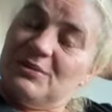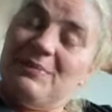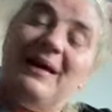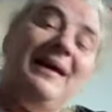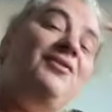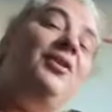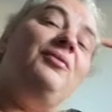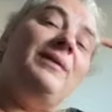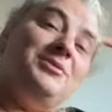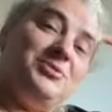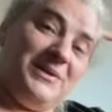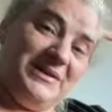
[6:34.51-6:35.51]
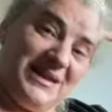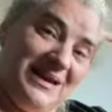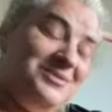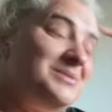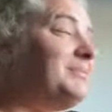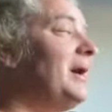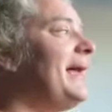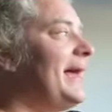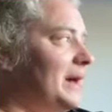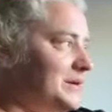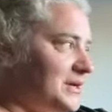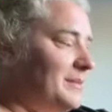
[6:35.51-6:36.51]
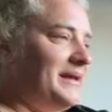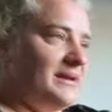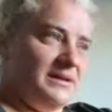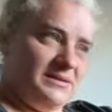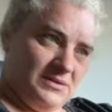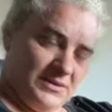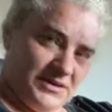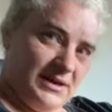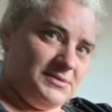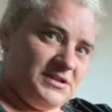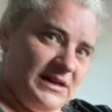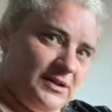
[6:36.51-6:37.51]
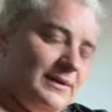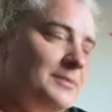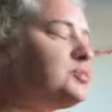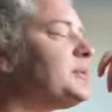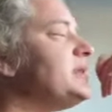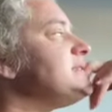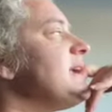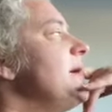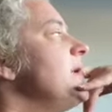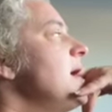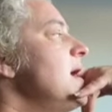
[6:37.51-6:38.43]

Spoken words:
But I have got the rubbish bins out, and by out, I mean I got Dilip to take the rubbish bins out.